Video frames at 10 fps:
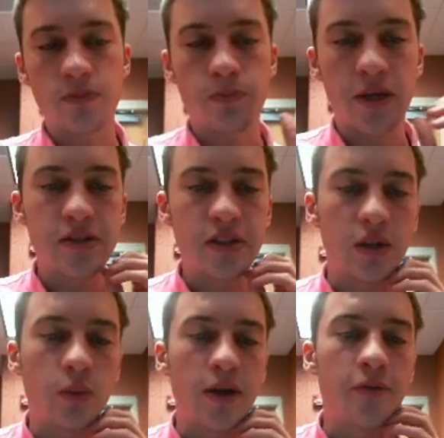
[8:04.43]
Basically
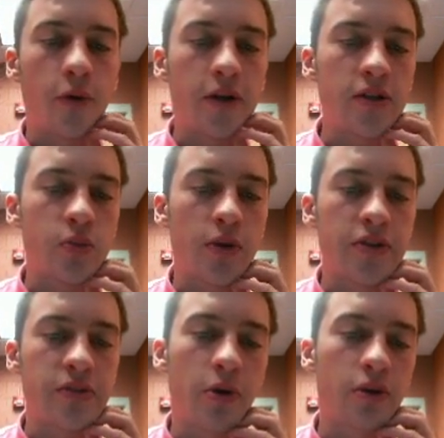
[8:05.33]
wave one is when the
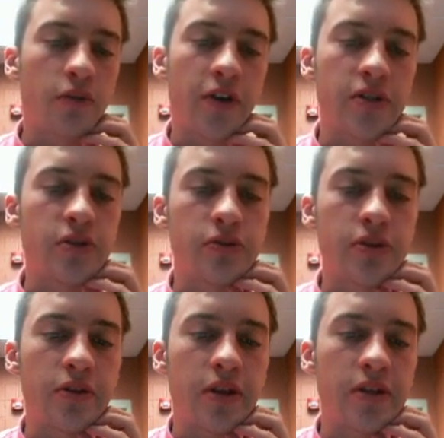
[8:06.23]
smarter investors
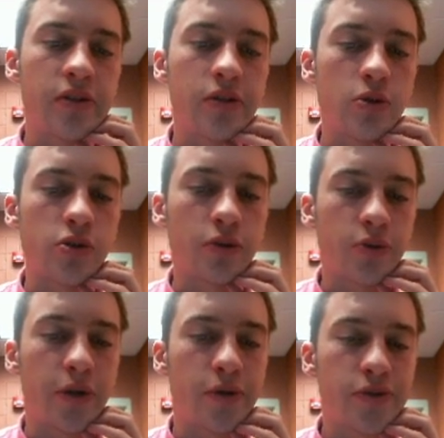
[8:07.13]
and the institutional
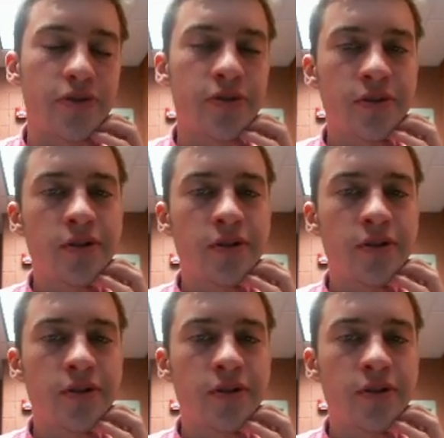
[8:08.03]
traders,